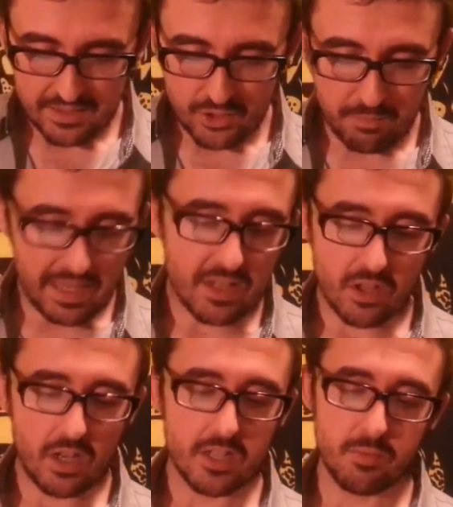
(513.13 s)
to make
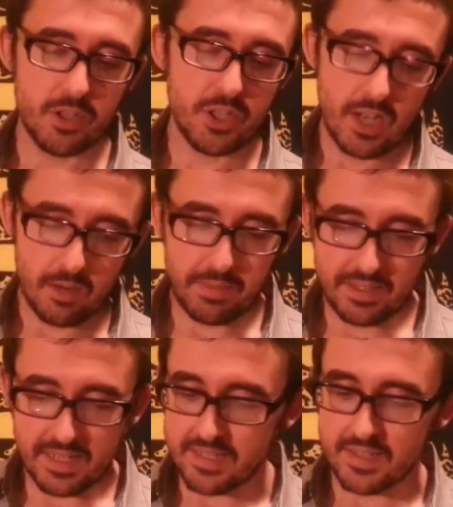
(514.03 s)
laws which shall be
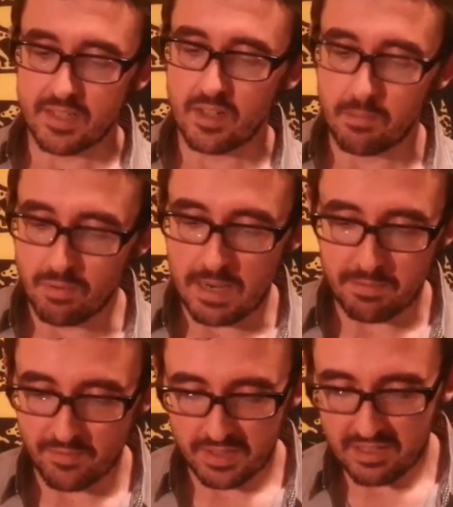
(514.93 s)
necessary and
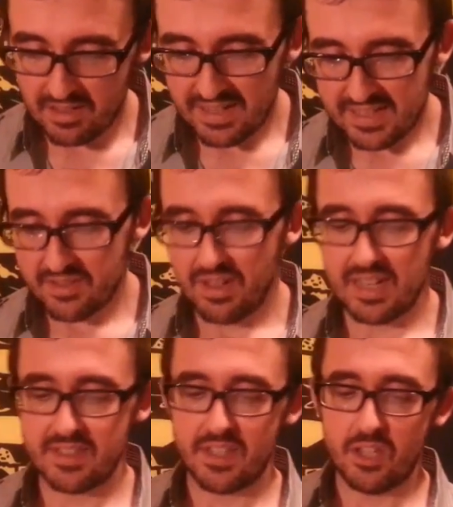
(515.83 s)
proper for carrying into
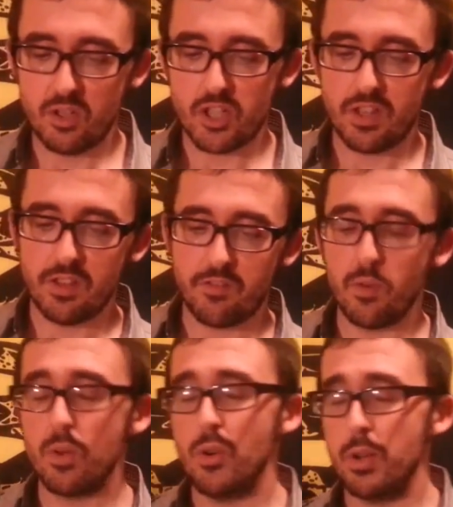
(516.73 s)
execution the
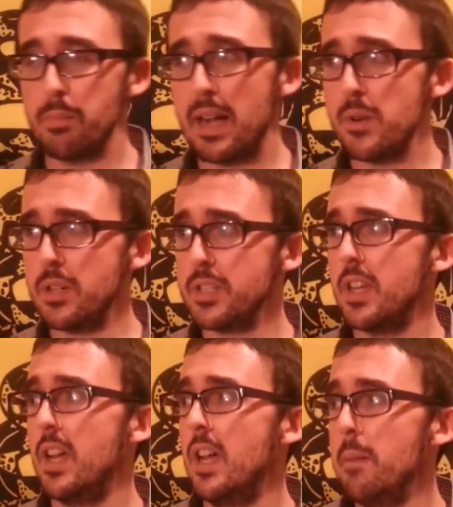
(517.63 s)
foregoing powers.
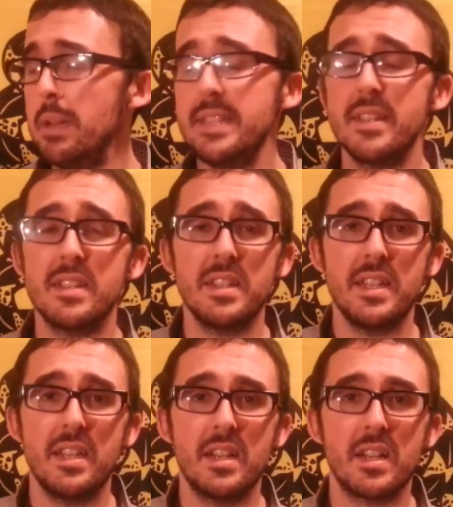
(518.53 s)

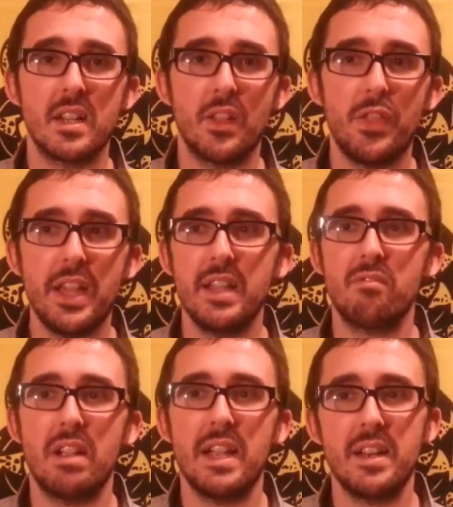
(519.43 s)
Basically, they
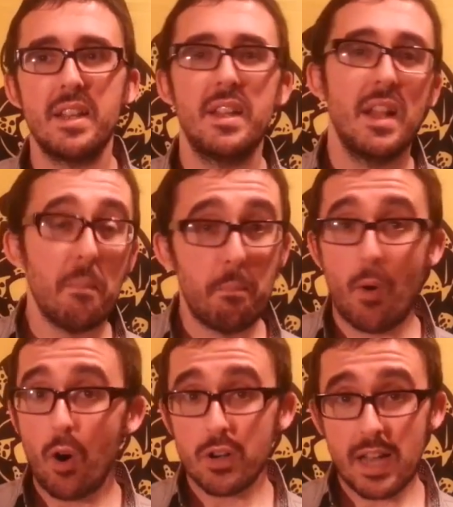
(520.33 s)
can write
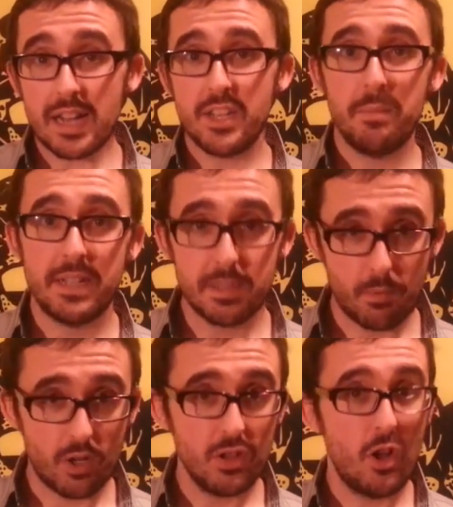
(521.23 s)
more documents,
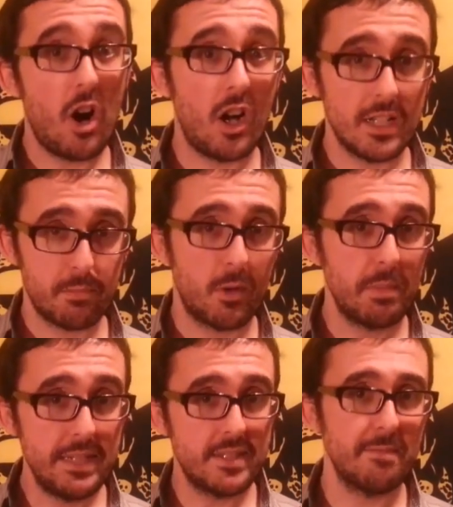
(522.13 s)
more laws, more
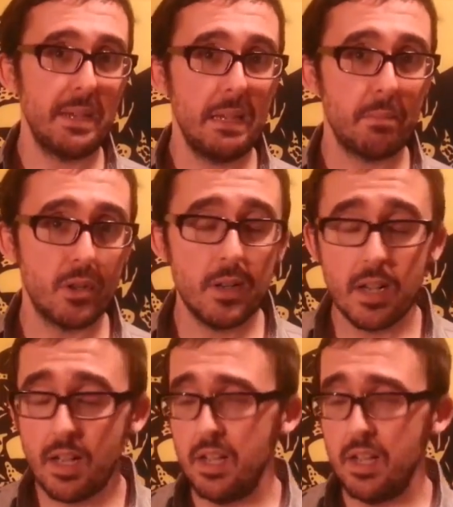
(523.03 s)
pieces of paper,